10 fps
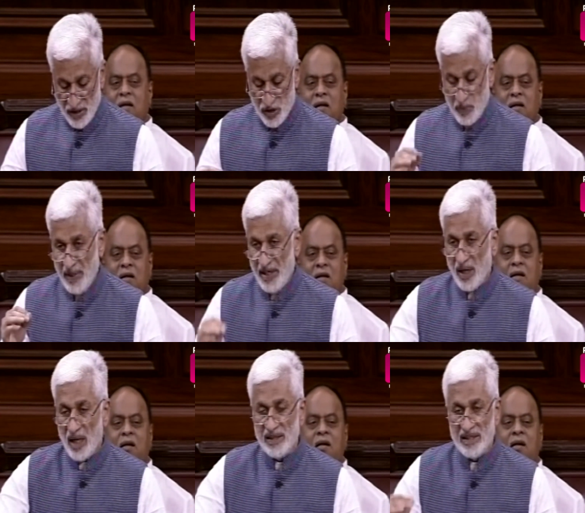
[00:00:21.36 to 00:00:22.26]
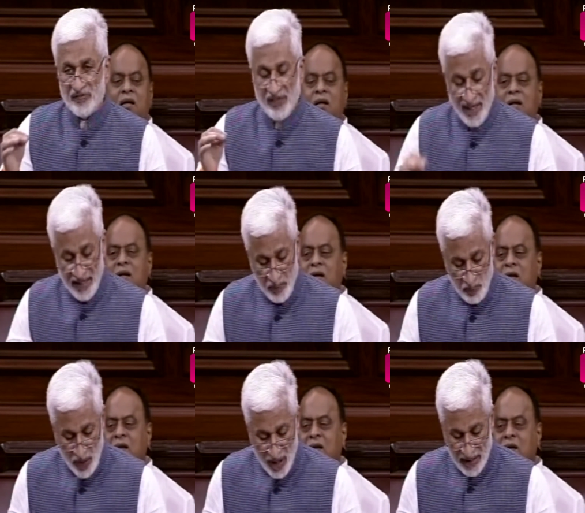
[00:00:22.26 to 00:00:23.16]
Speaker 1: to speak on this very
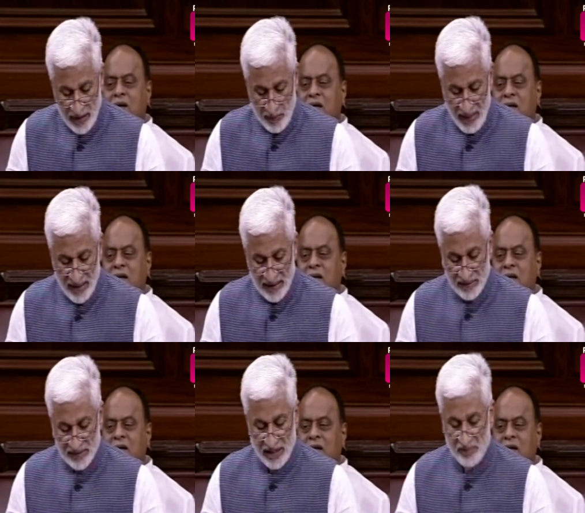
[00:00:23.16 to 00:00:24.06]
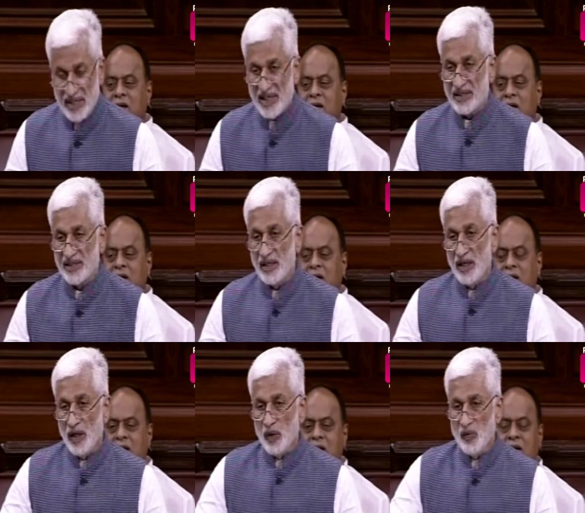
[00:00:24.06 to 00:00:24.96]
important bill subject,
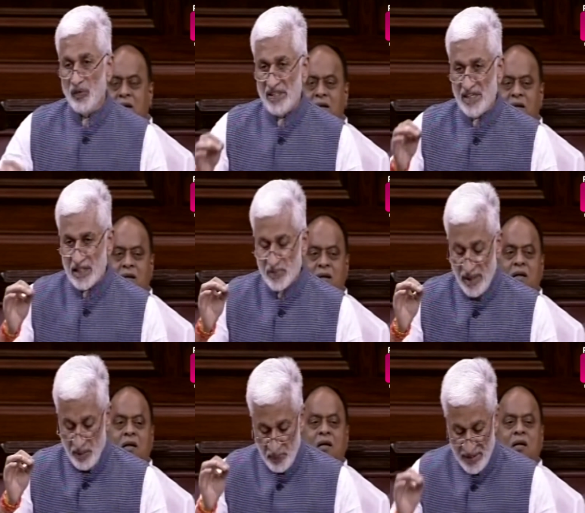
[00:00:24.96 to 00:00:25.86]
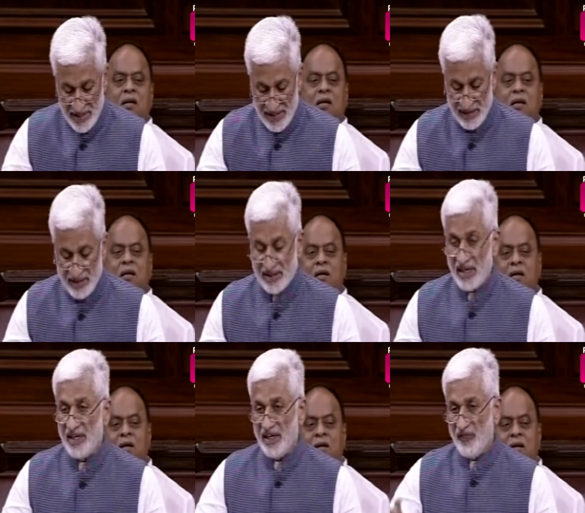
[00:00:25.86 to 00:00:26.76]
which has been pinching this
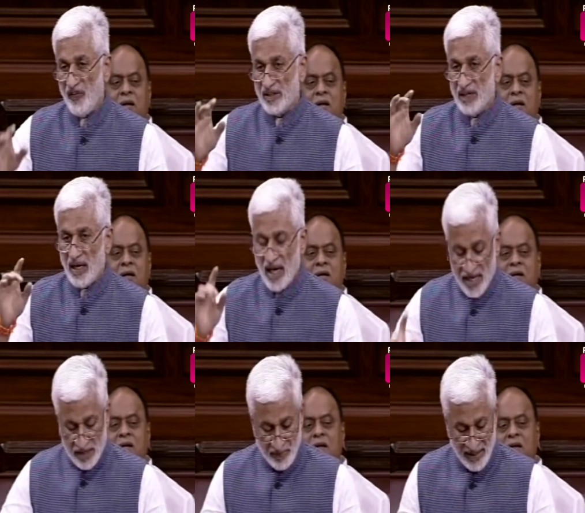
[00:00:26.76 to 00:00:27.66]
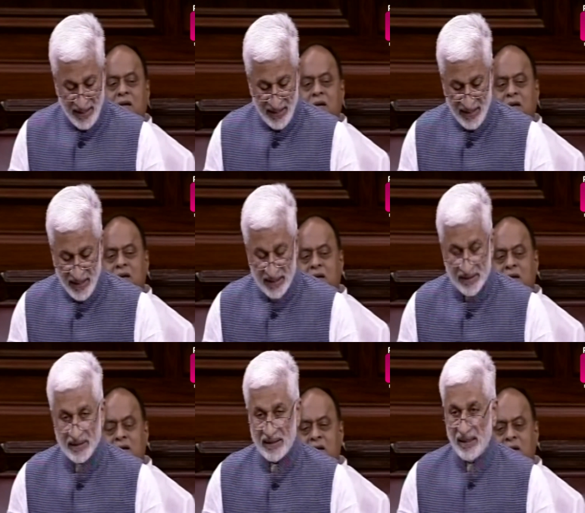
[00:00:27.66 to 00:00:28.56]
country for the last many years,
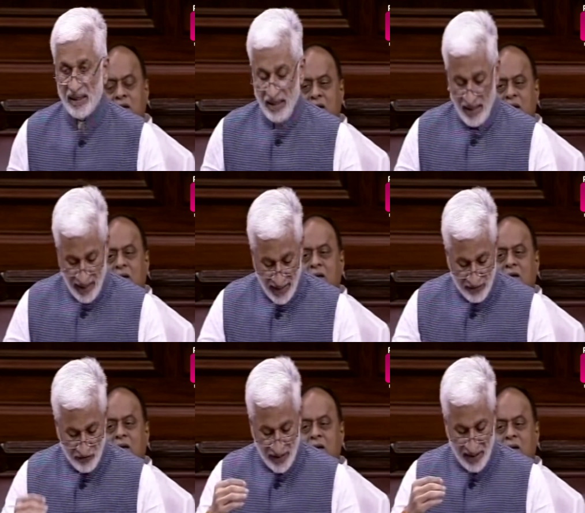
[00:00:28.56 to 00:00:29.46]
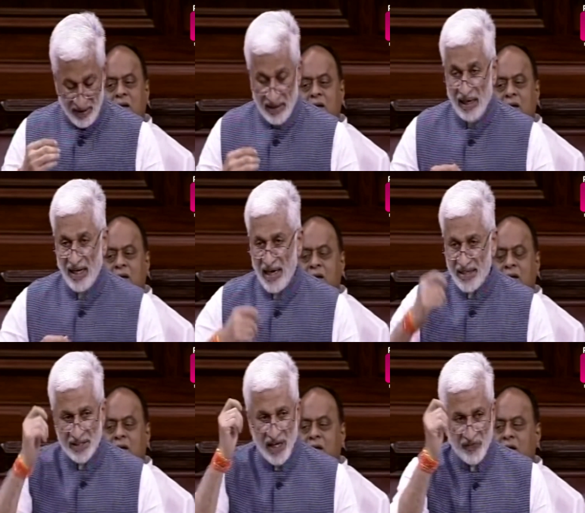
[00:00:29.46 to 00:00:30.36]
and we
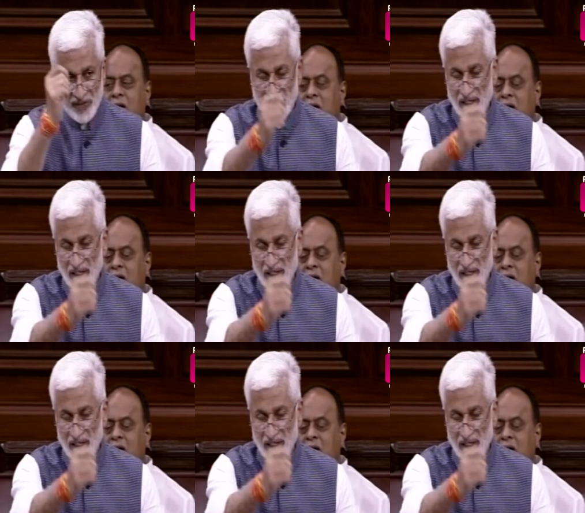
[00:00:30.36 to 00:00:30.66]
hats off to